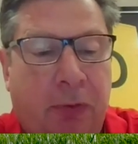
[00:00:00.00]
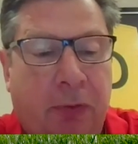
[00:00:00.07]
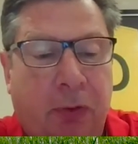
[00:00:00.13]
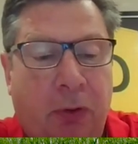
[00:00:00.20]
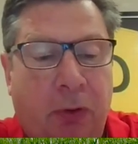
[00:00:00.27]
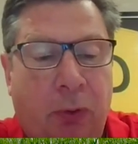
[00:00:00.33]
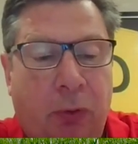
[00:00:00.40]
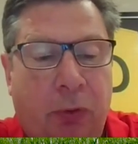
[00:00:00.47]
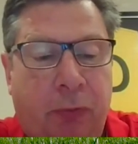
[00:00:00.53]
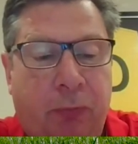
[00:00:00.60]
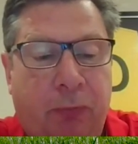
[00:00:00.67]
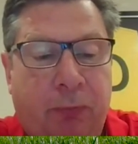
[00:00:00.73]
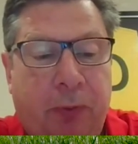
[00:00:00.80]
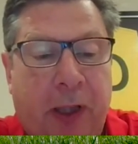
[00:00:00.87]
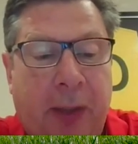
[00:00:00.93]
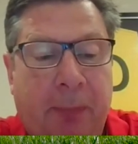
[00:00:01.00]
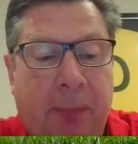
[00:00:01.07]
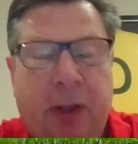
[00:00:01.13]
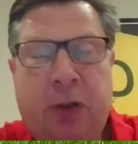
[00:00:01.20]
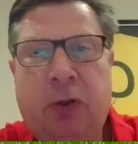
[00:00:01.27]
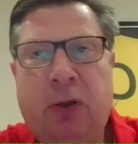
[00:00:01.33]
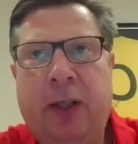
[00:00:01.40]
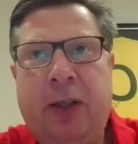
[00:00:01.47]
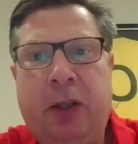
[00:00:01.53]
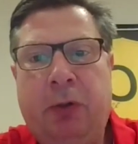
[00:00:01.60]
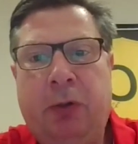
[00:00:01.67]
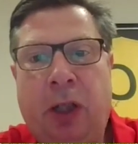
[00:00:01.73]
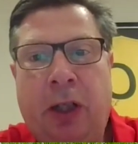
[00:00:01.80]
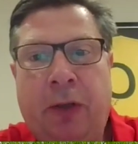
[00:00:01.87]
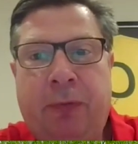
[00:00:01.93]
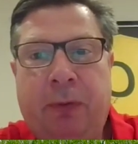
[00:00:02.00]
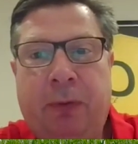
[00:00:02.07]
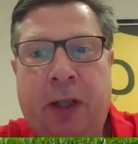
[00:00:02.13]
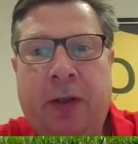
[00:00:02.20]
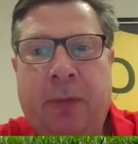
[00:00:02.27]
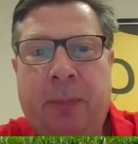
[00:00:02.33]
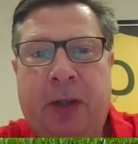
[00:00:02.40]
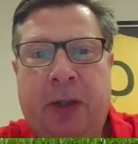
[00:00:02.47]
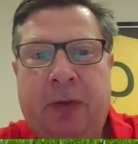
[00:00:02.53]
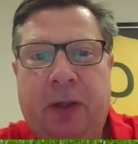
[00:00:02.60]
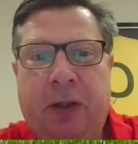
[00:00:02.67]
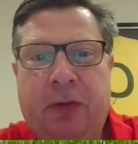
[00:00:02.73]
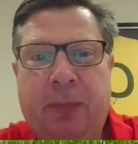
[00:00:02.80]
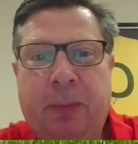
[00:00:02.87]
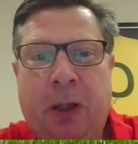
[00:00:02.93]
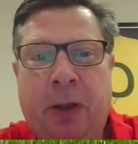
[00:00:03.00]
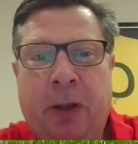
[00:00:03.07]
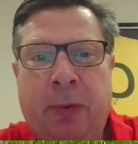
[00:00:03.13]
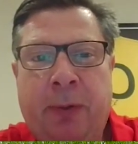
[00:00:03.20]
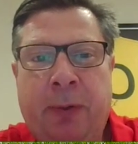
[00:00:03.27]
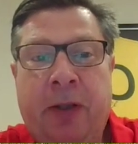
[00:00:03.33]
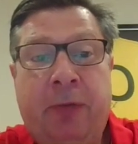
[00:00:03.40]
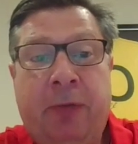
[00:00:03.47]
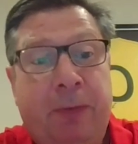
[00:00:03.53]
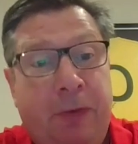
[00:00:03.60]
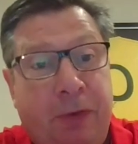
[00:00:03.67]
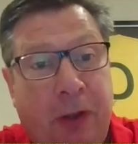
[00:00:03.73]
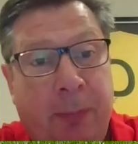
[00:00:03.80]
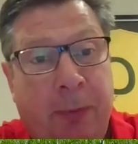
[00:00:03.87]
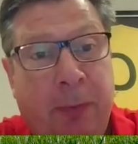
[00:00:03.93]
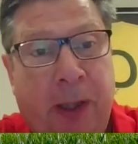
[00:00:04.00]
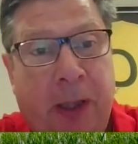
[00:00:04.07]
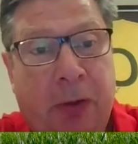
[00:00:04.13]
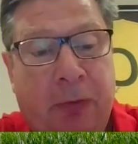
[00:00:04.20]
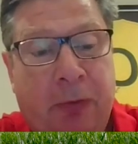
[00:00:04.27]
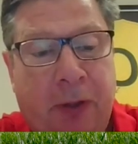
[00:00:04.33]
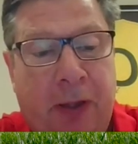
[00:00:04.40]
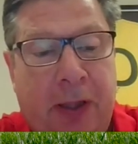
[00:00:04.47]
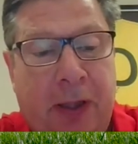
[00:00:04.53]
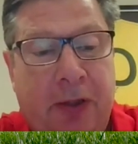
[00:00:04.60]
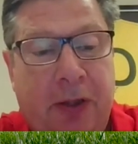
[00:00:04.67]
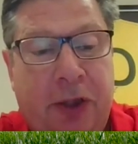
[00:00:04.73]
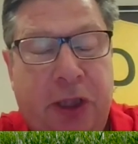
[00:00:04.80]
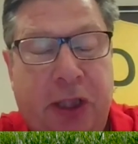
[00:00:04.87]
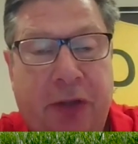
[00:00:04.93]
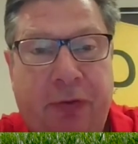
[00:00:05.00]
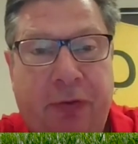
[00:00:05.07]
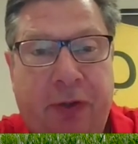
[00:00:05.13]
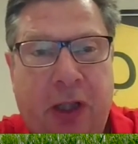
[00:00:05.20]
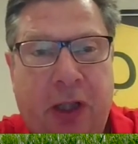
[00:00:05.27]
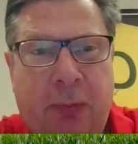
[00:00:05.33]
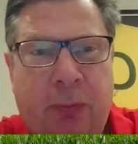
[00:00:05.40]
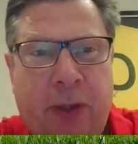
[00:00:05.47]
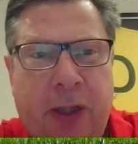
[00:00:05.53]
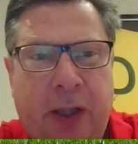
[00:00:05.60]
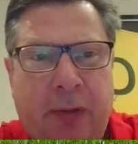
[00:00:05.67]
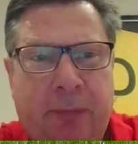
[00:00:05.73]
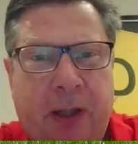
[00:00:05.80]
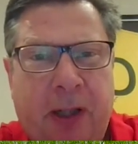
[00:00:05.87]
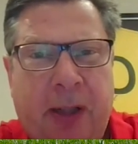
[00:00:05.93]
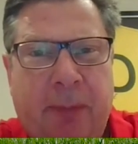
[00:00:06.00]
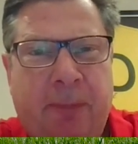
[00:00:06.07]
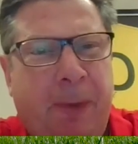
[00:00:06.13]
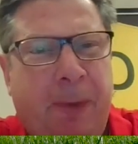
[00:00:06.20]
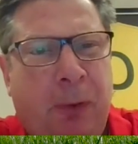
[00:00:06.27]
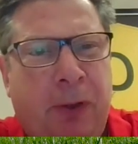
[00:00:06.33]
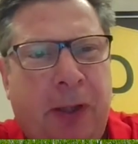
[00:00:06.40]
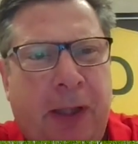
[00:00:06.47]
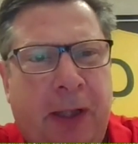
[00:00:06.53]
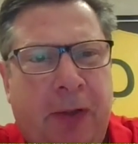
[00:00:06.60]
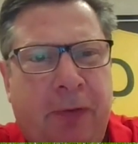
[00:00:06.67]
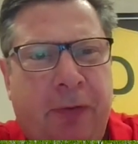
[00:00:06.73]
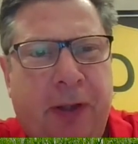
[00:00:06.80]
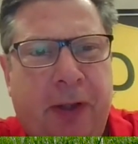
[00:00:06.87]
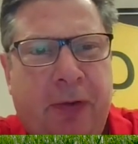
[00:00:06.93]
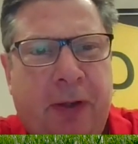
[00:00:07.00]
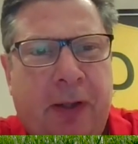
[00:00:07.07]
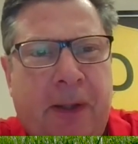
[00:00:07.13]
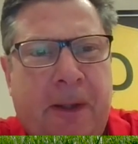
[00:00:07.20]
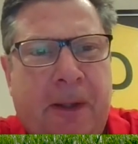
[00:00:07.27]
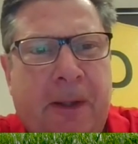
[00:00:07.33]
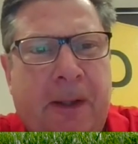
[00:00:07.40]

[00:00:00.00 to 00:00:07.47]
You've got a horse, I think your last ride of the meeting tomorrow is the Dermot Weld, the Chester Cup winner, Falconate, is it?